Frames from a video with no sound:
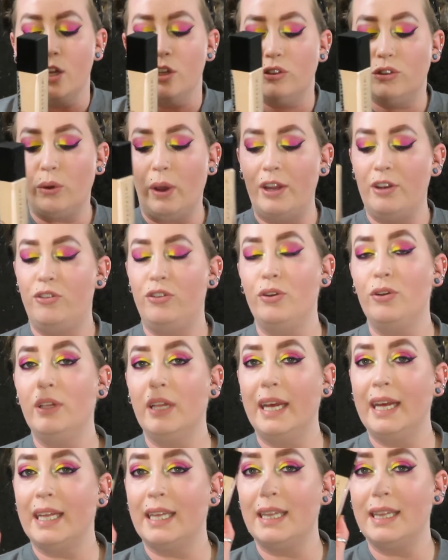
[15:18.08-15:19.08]
So I do
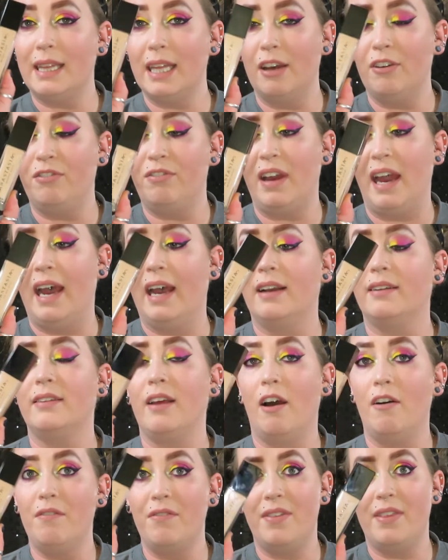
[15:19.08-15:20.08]
like the fact
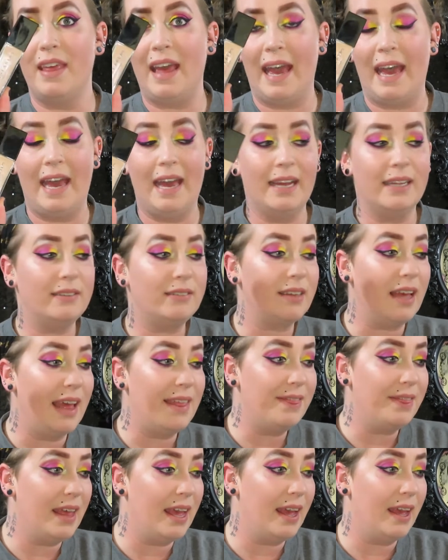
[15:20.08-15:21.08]
of that.
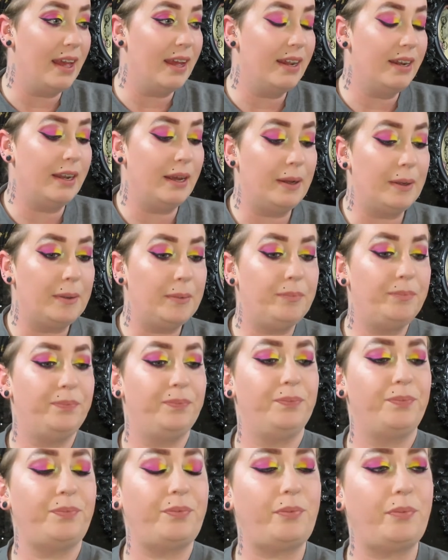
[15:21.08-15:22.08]
And then
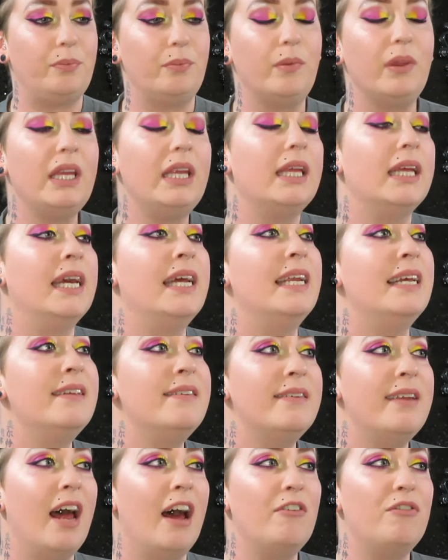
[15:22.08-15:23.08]
it
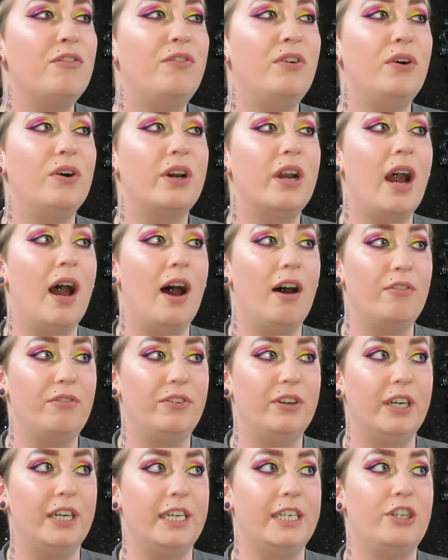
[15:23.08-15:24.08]
is not full
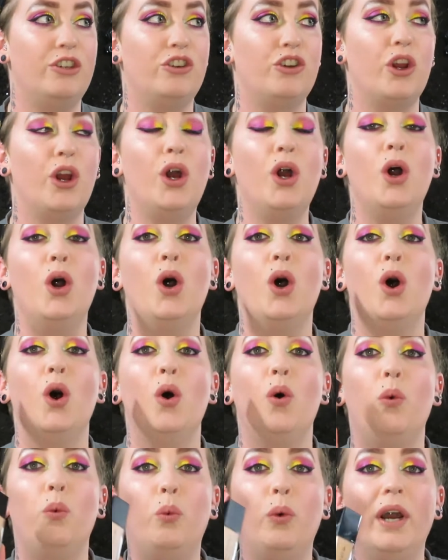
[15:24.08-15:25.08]
coverage,
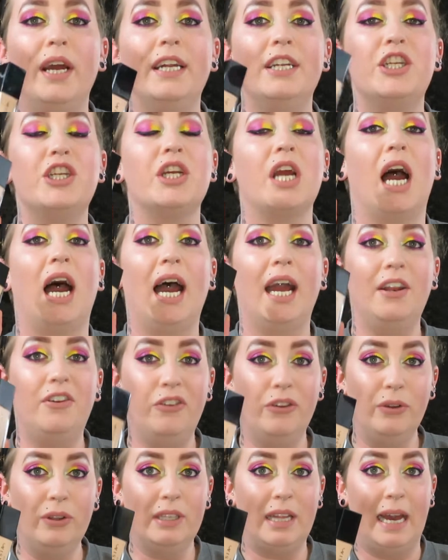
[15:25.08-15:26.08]
which I
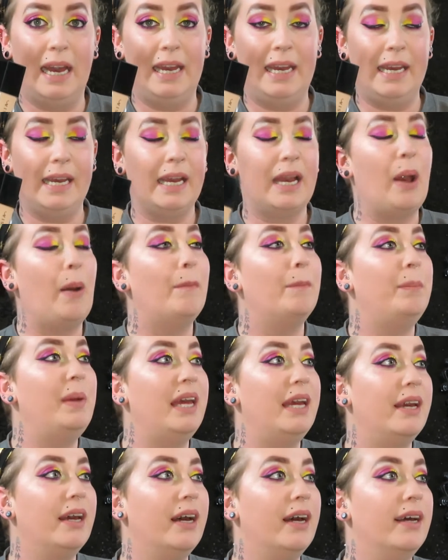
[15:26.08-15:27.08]
do like,
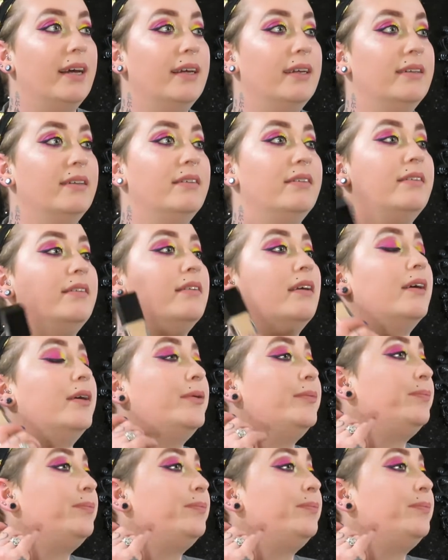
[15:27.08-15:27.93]
because